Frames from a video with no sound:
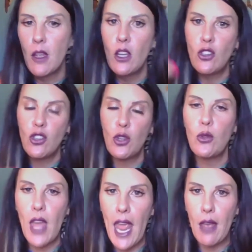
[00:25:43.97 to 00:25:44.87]
to
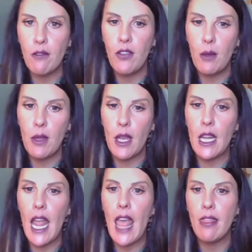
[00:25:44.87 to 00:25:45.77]
the
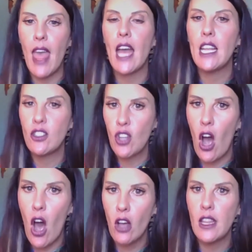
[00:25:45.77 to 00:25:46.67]
amphibian, and that is
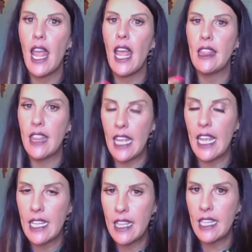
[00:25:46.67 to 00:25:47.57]
called the
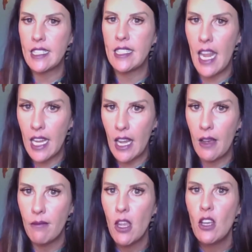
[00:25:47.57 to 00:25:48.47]
Ichthyostega.
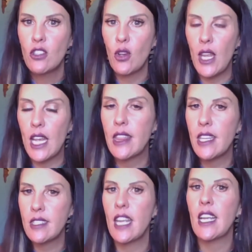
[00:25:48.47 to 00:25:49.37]
So
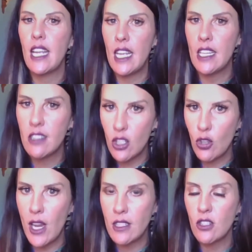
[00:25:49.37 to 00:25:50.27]
Ichthyostega is the
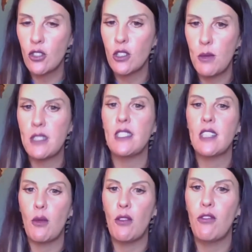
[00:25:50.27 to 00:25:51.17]
transitional species
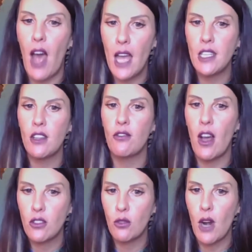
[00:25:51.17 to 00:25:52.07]
that we find in the
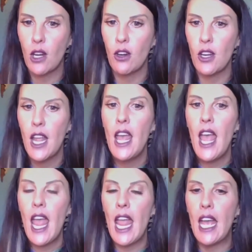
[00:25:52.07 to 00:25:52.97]
fossil record,
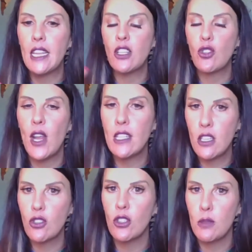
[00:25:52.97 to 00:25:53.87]
and the
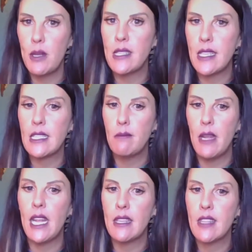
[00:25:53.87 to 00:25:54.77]
transitional species
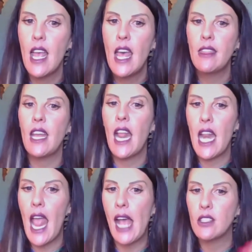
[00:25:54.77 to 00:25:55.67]
means that
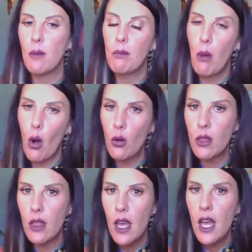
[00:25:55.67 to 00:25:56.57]
it has both
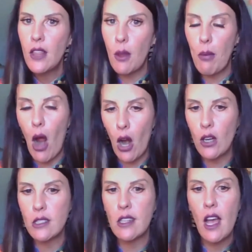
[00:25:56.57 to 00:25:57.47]
the
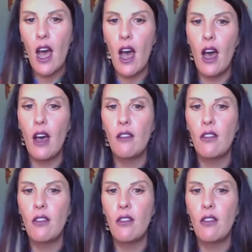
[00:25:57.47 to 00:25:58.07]
parts of